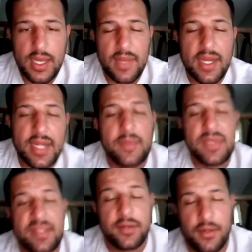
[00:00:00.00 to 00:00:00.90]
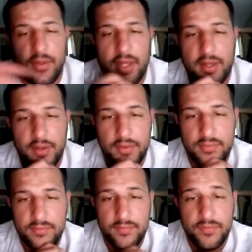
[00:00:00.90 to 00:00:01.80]
Hi, my name is Neil Kokaiko.
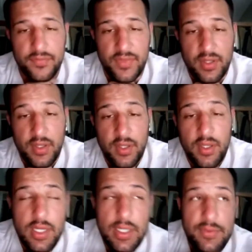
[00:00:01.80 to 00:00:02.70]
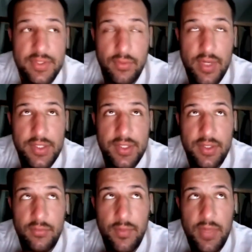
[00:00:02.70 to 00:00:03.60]
I was a
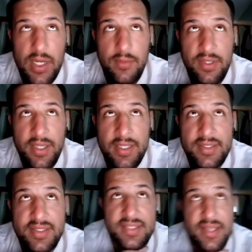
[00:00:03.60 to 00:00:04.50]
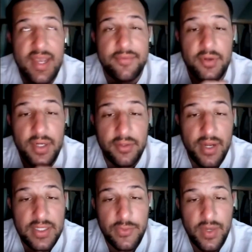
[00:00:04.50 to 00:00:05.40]
registered Republican since after I
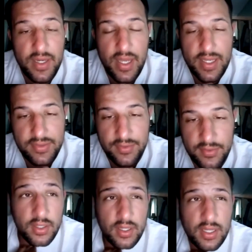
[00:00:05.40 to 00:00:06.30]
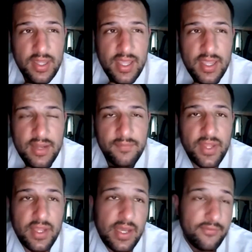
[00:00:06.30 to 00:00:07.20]
graduated high school, and then
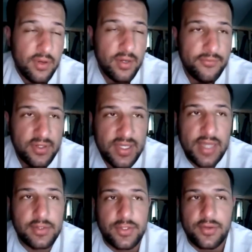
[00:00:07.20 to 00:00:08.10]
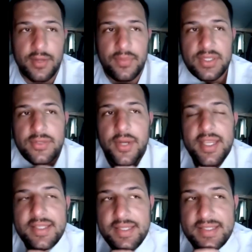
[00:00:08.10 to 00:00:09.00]
I voted for Donald Trump in
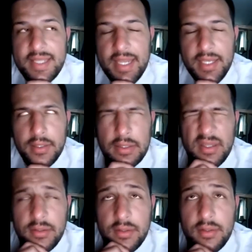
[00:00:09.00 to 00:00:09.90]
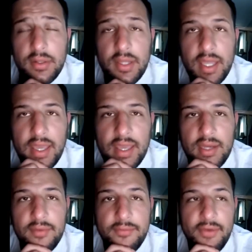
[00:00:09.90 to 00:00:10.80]
2016
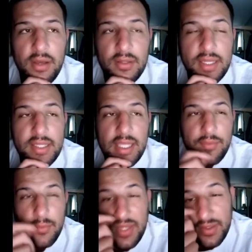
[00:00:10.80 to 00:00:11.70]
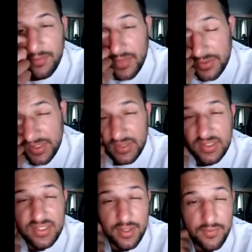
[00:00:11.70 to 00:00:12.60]
and felt like he would be the most
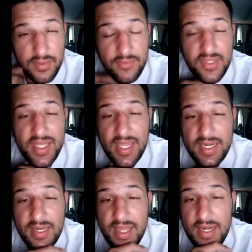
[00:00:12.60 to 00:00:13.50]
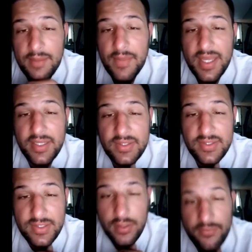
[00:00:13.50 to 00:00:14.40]
conservative candidate in my
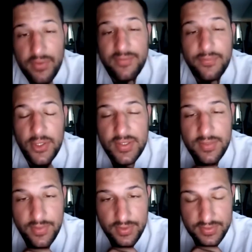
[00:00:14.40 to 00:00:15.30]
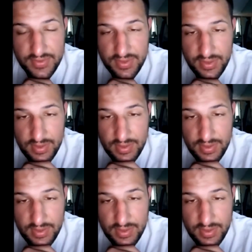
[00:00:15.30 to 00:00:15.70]
conservative principles.